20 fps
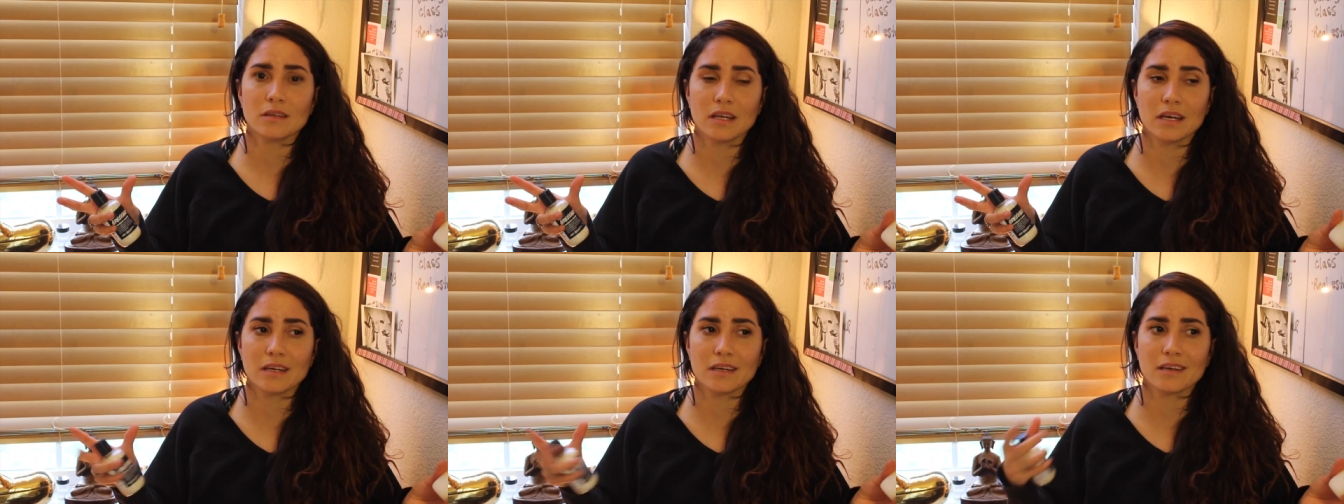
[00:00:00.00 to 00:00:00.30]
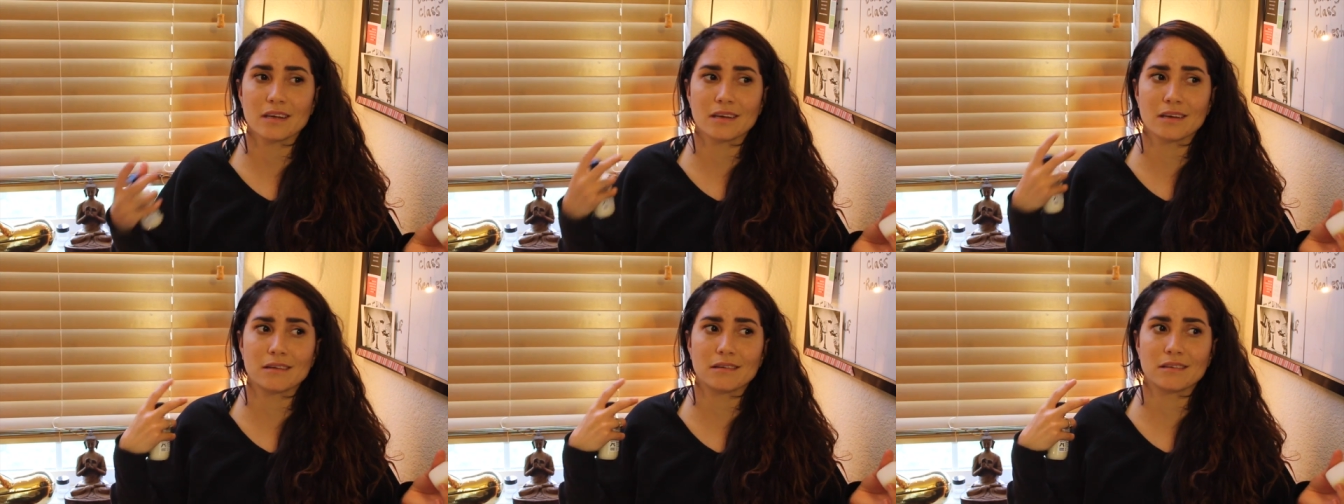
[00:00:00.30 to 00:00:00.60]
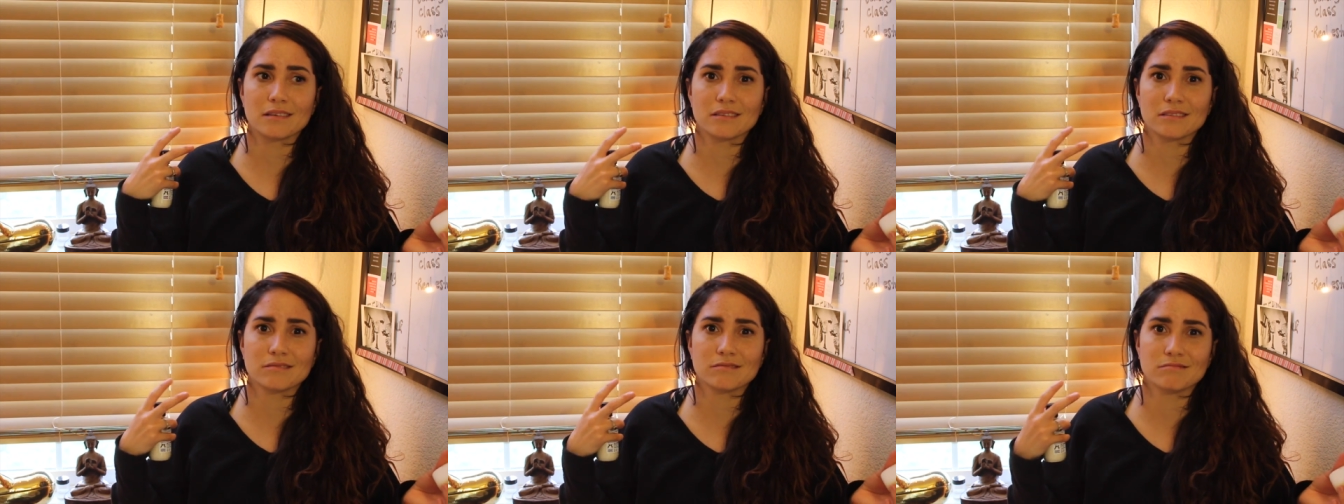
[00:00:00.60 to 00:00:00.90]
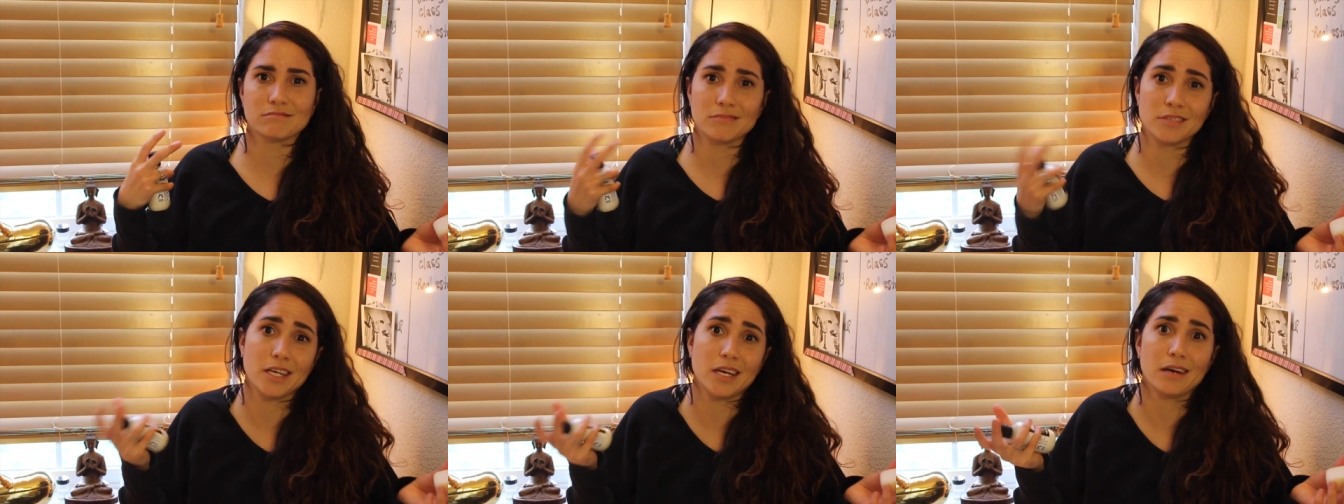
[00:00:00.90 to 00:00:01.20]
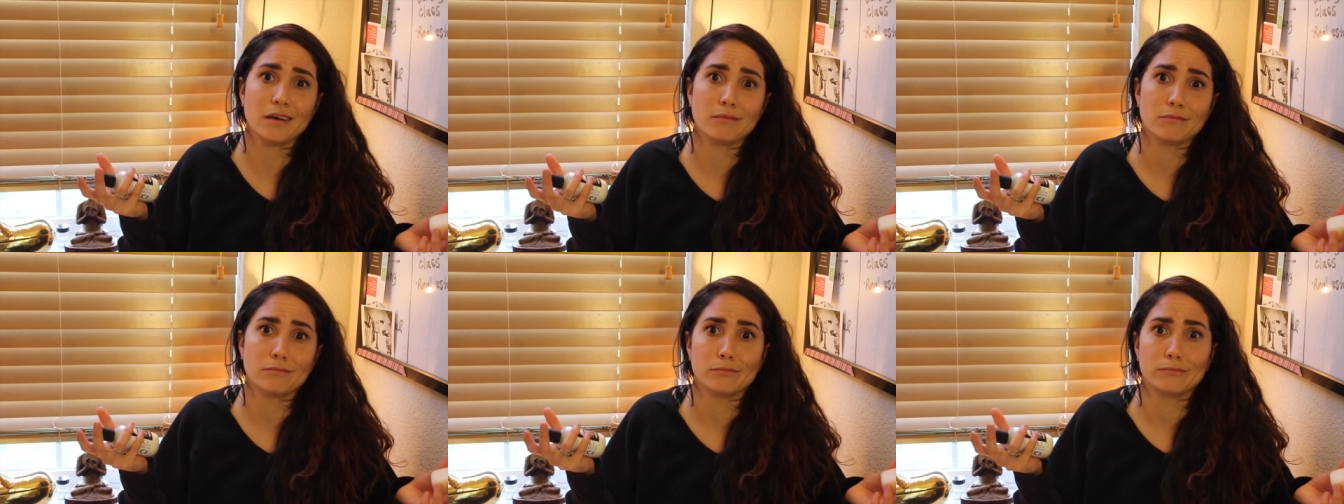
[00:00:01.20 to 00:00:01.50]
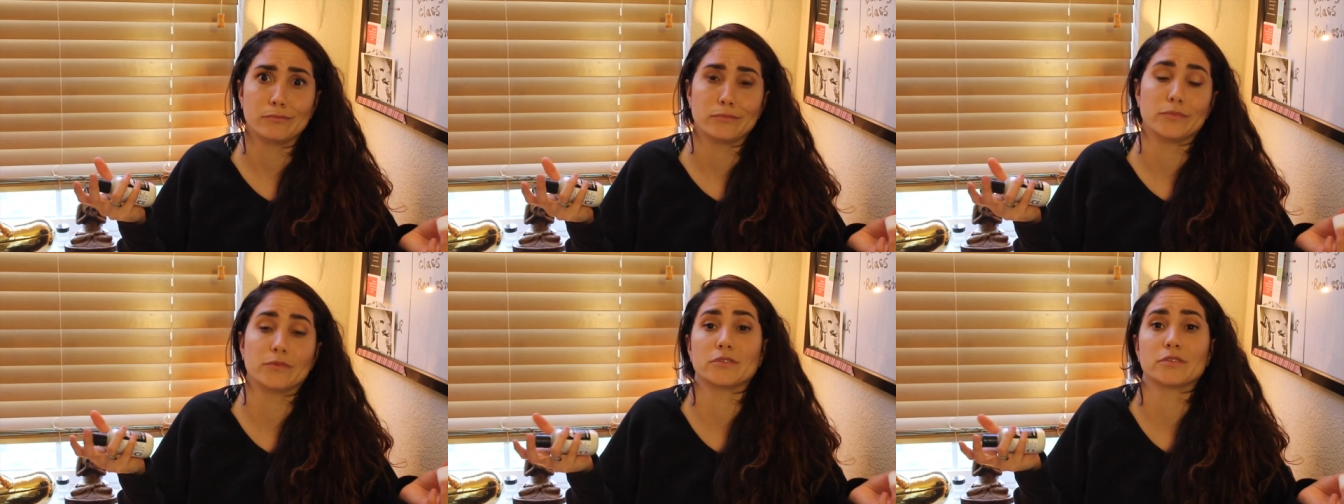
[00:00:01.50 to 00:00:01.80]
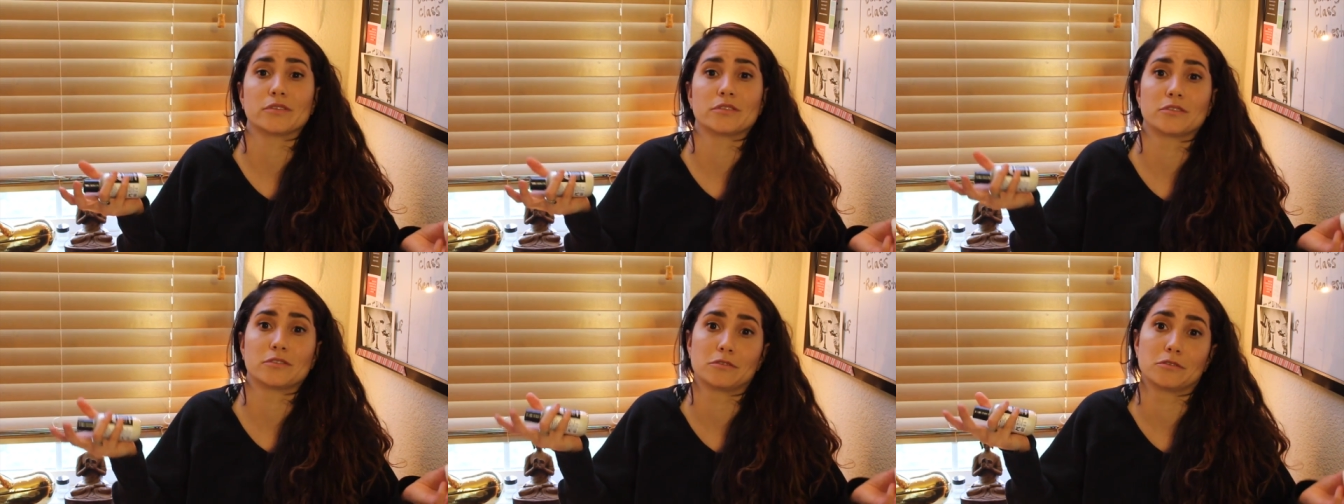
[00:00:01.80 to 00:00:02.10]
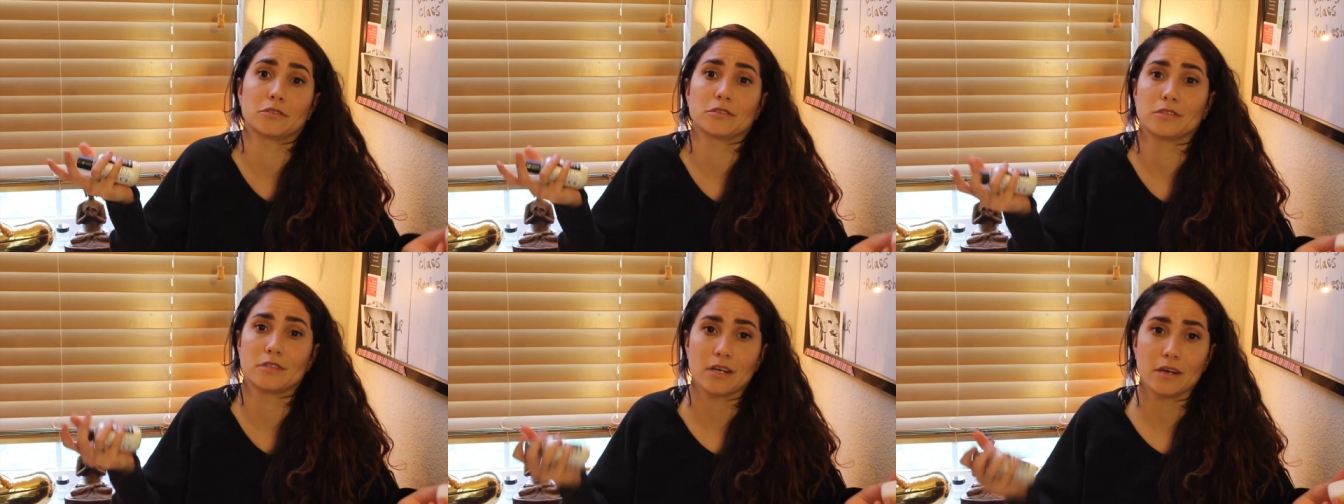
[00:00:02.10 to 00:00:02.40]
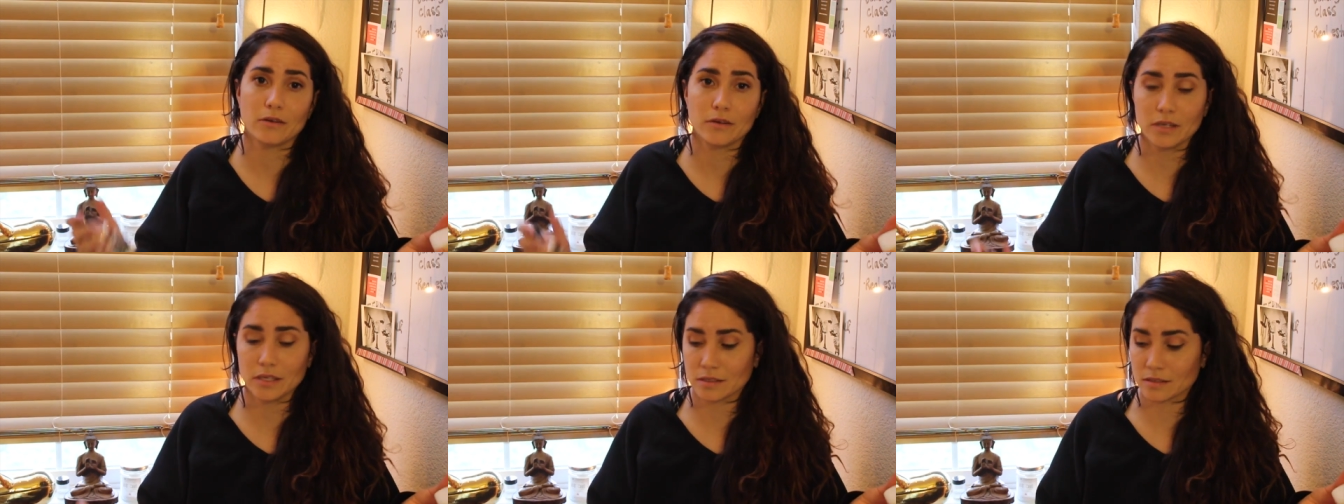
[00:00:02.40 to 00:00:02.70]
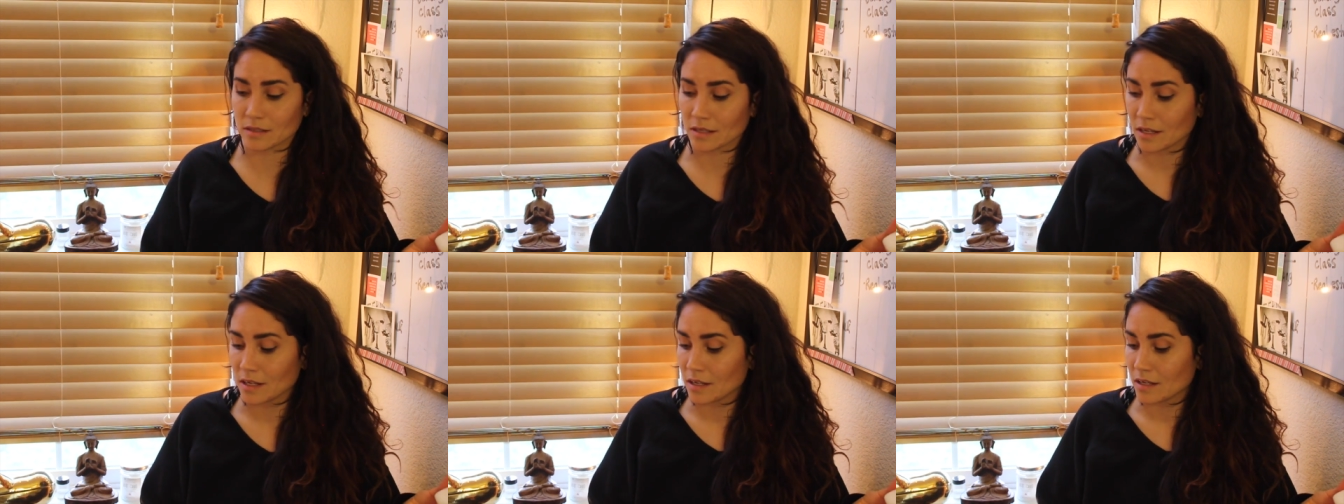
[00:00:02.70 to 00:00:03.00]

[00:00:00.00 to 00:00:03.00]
Like, yeah, it's just how it is.